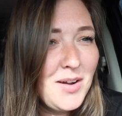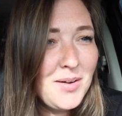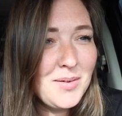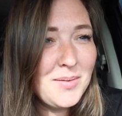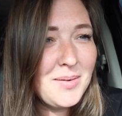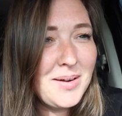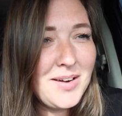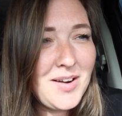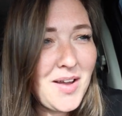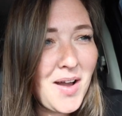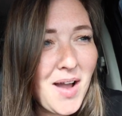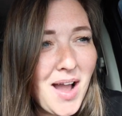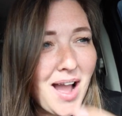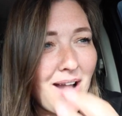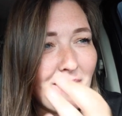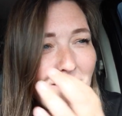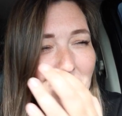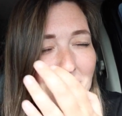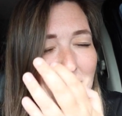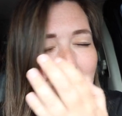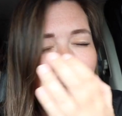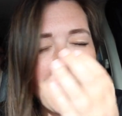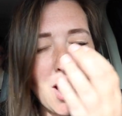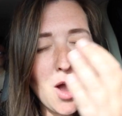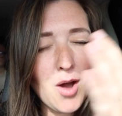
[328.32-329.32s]
We're not
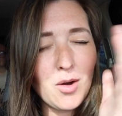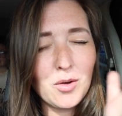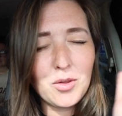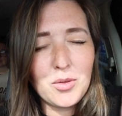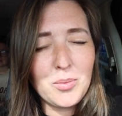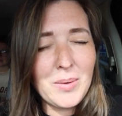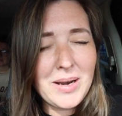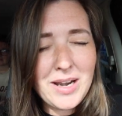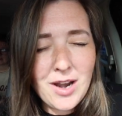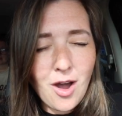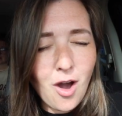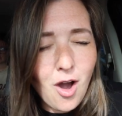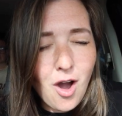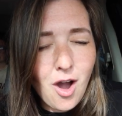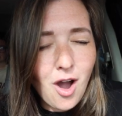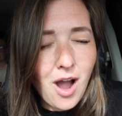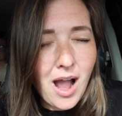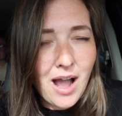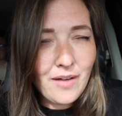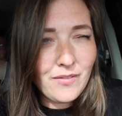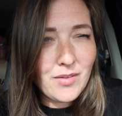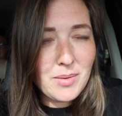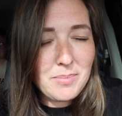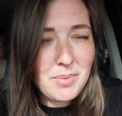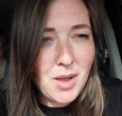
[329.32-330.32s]

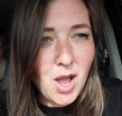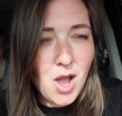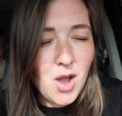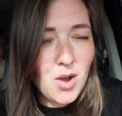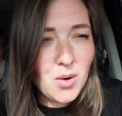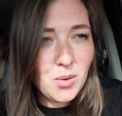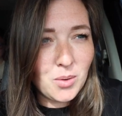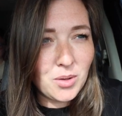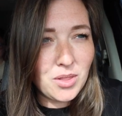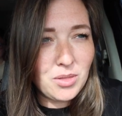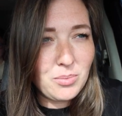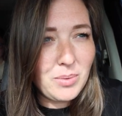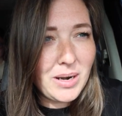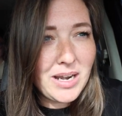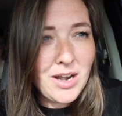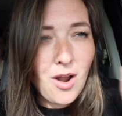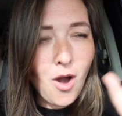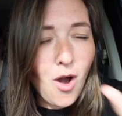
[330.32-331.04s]
having both.